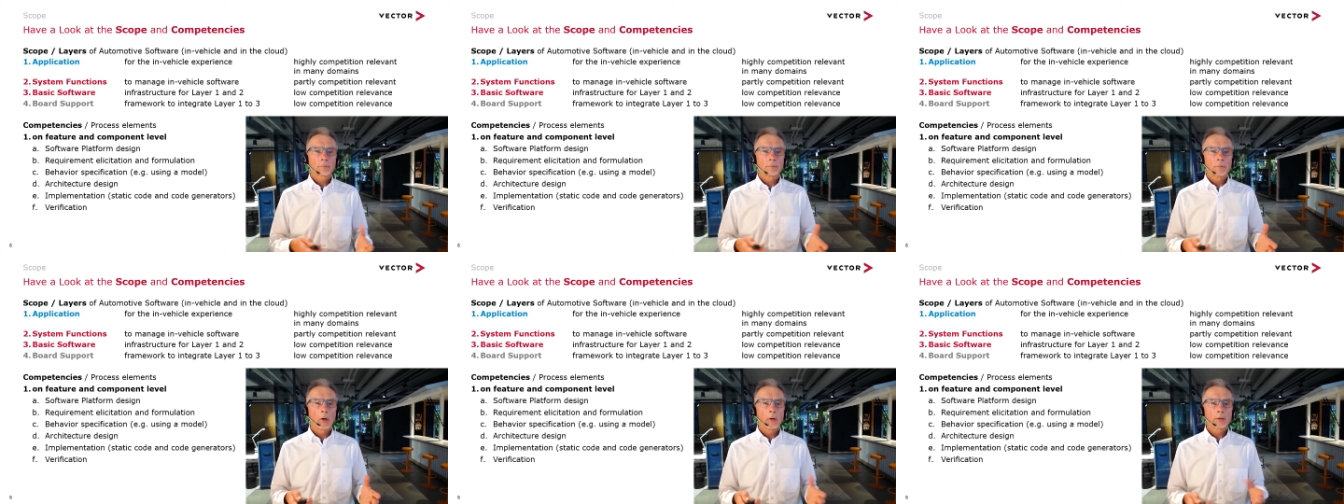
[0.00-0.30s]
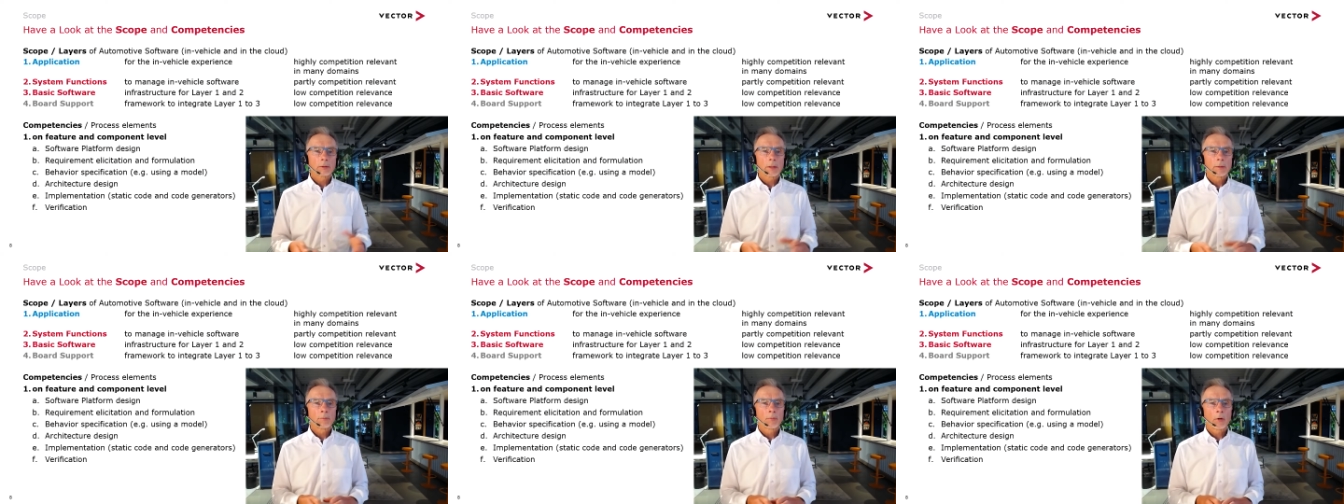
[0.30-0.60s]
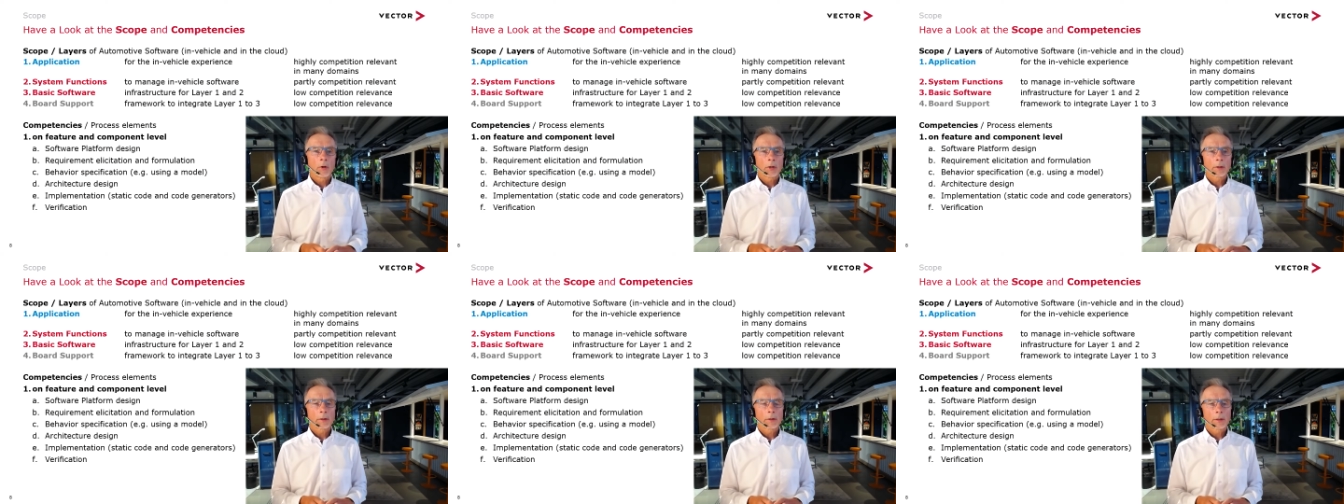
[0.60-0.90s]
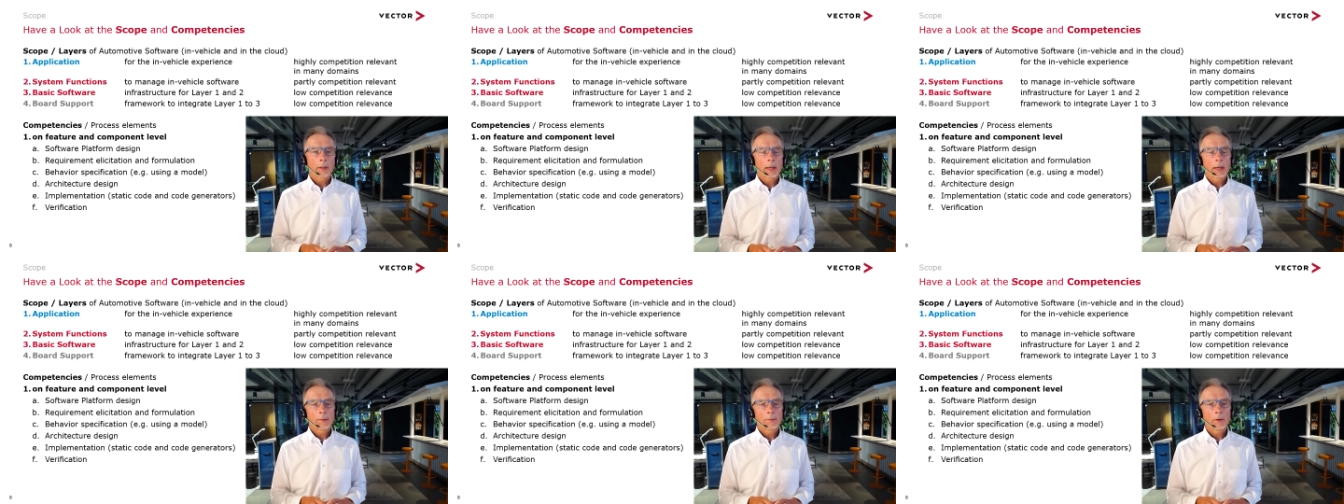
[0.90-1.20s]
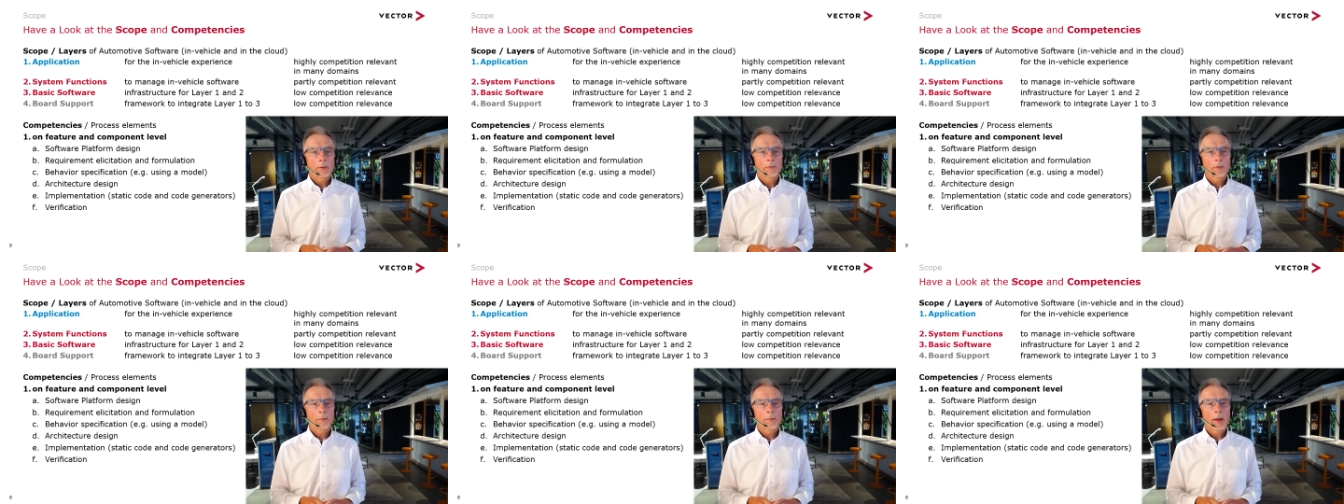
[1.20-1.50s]
most important
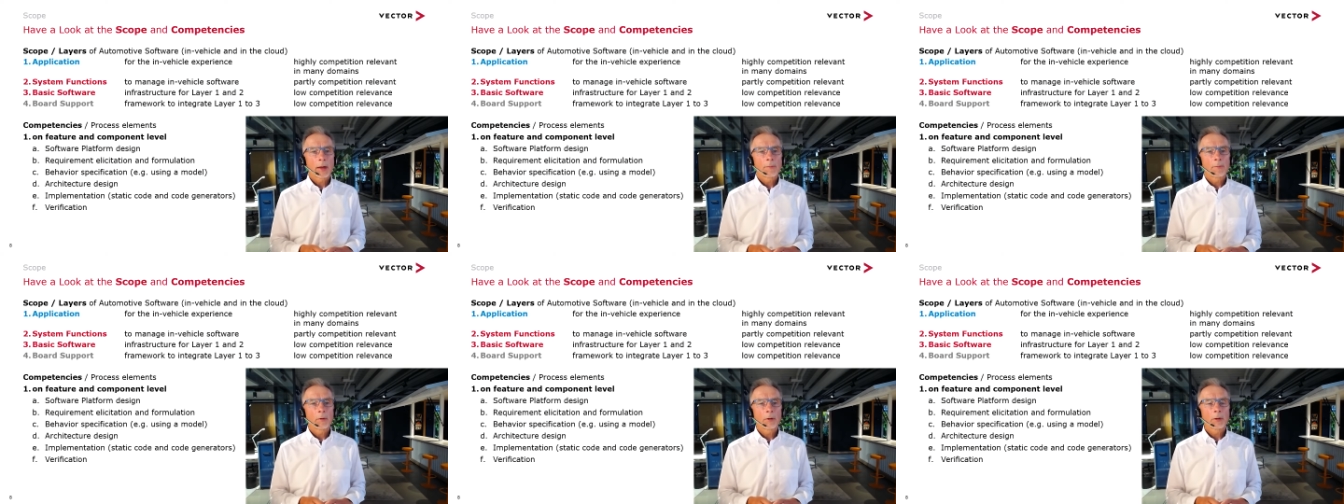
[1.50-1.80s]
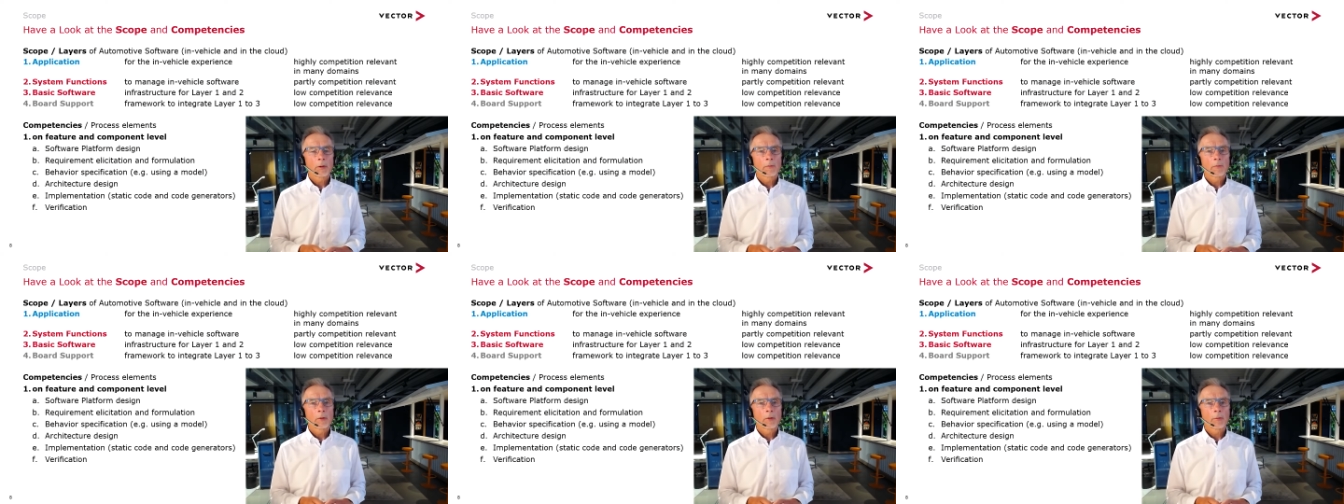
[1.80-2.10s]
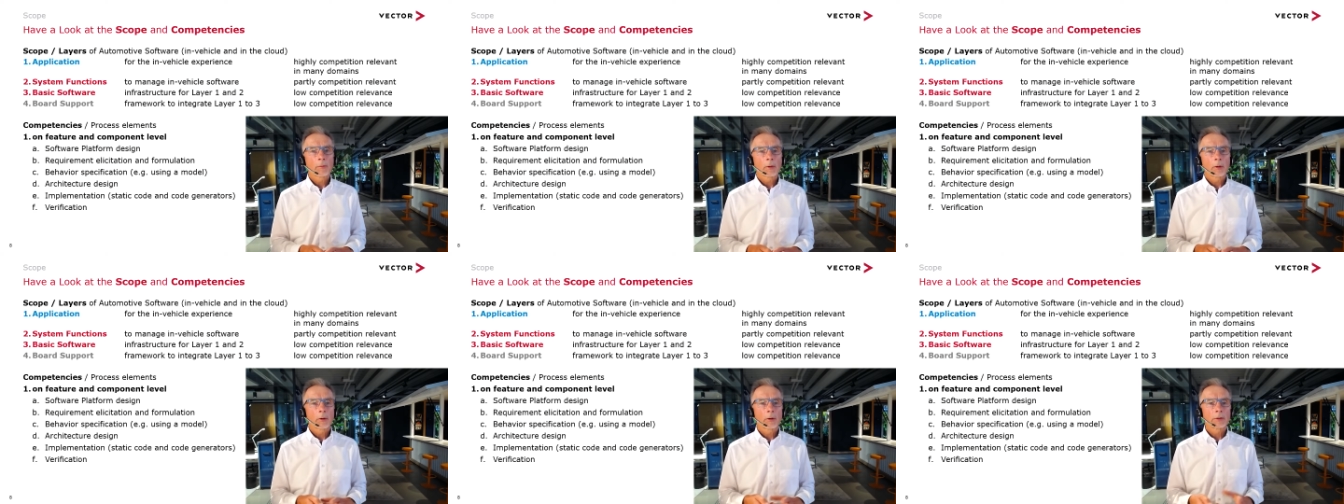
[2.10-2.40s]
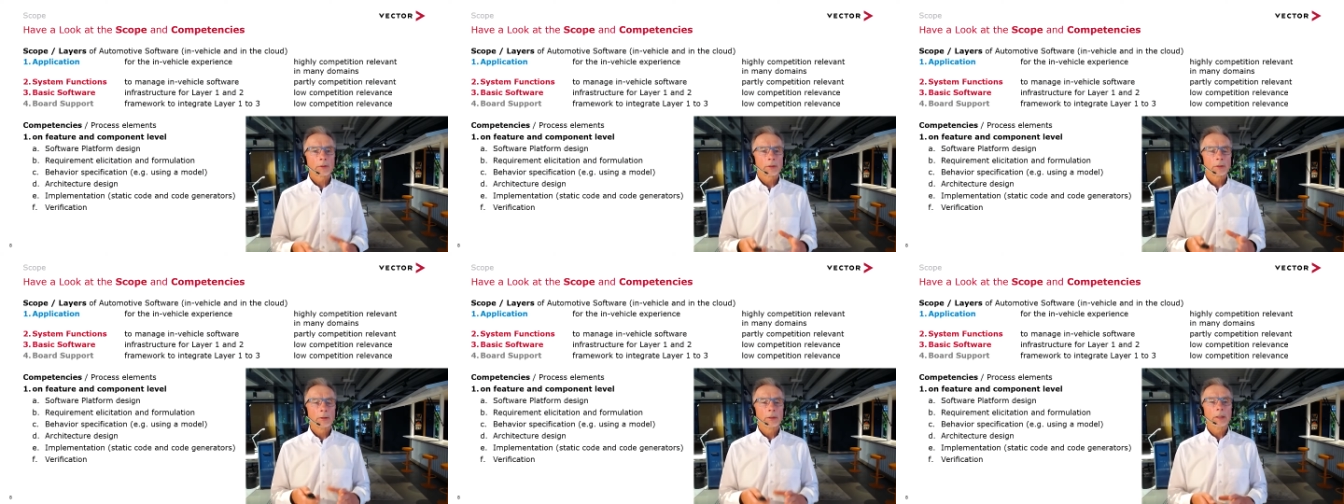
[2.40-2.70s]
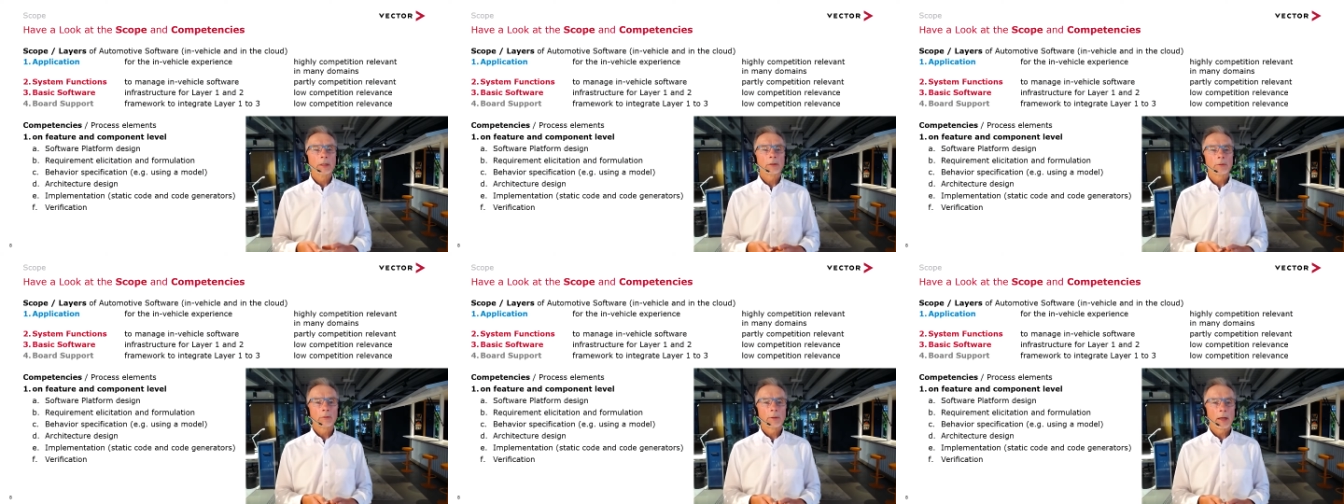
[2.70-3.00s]
element from my point of view, because you
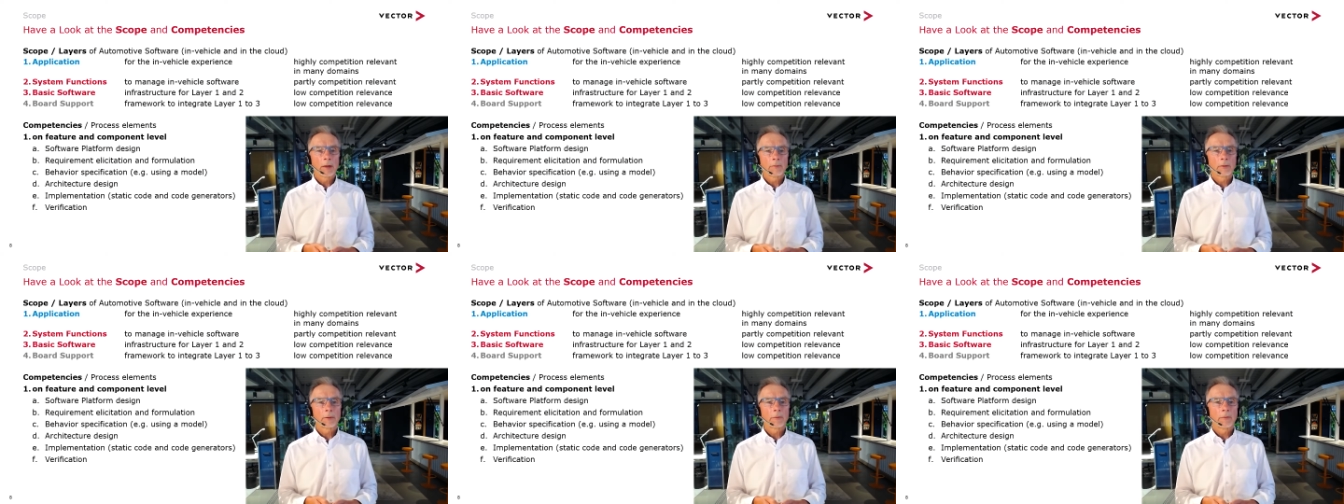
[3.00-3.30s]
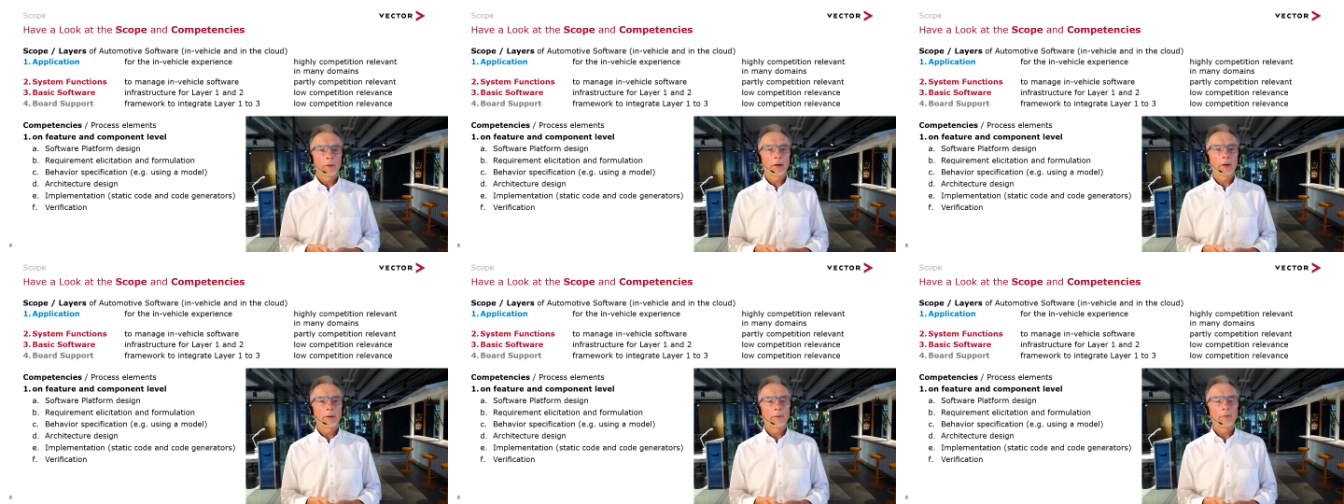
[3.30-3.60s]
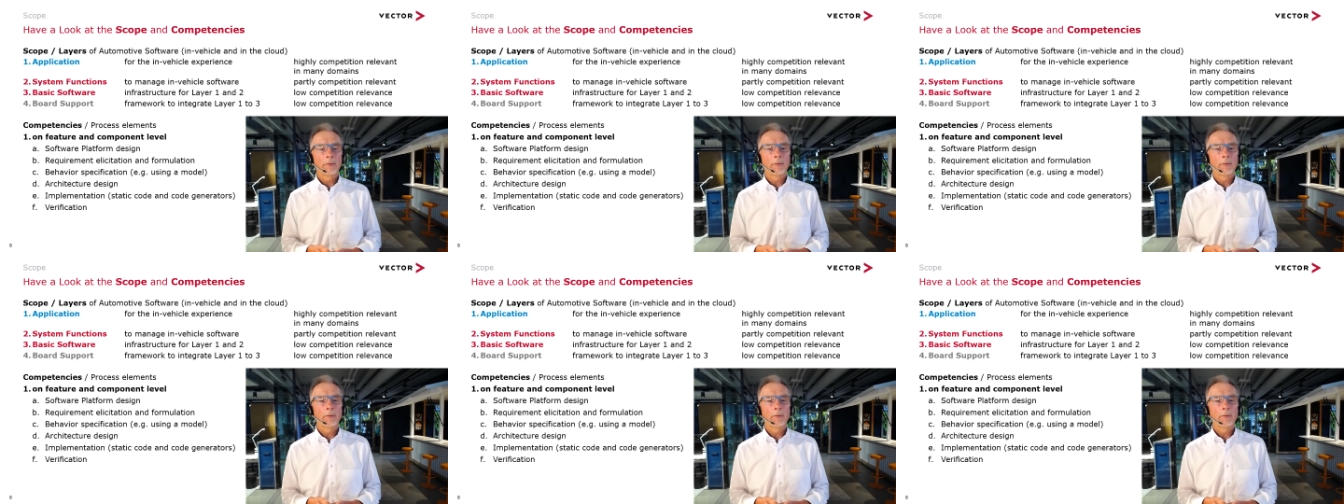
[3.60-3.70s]
need to have it very